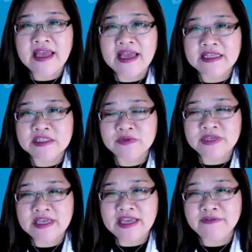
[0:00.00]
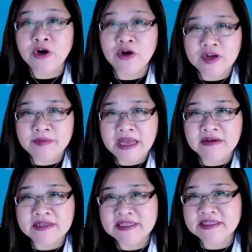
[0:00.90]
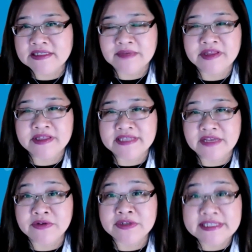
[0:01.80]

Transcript: as we have heard about in some of the southern